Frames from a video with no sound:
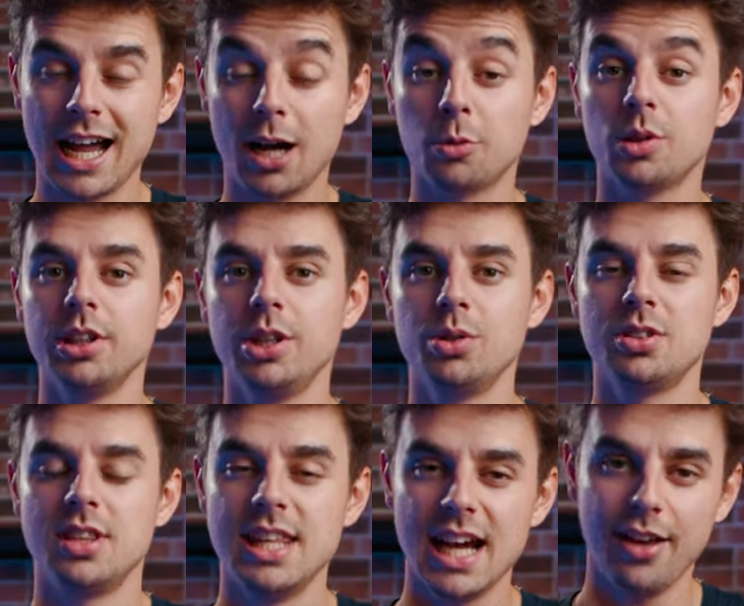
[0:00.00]
I will
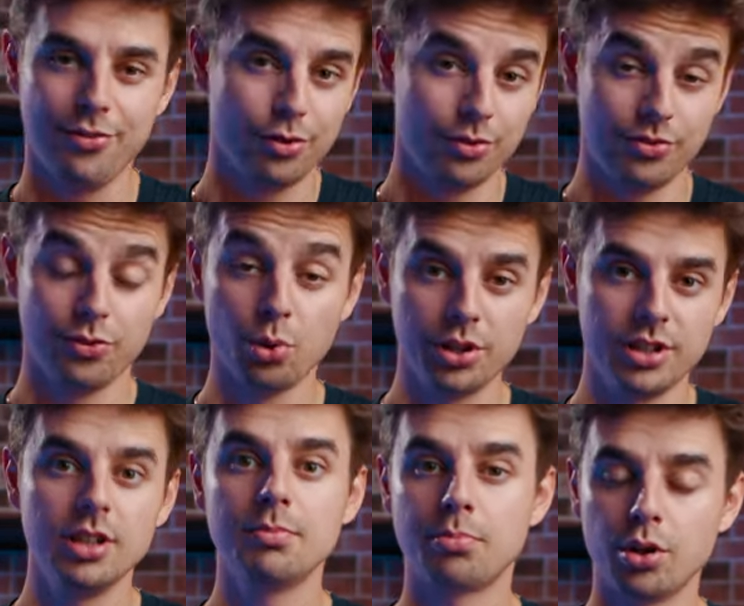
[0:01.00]
use the iPhone
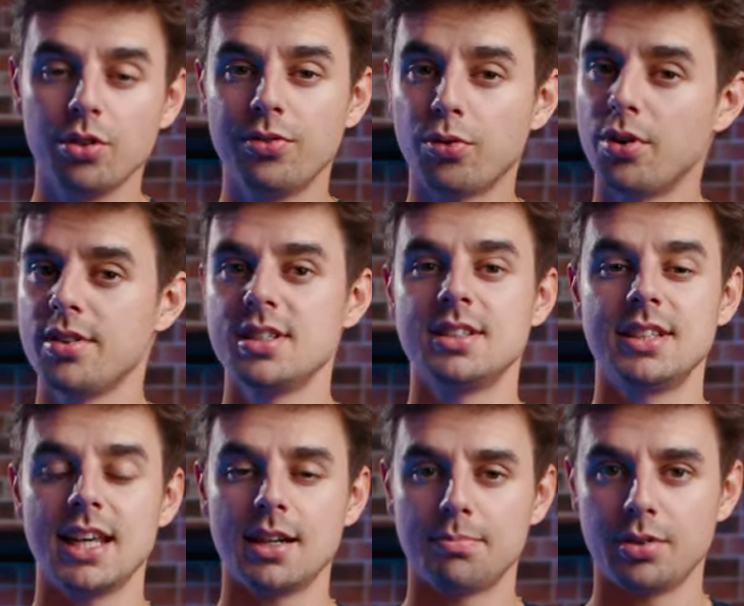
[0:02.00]
14 Pro for this
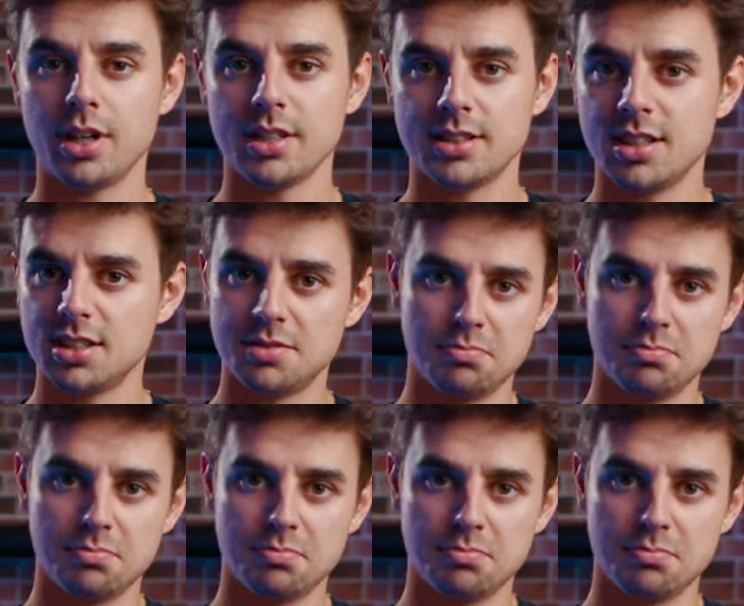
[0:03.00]
setup process,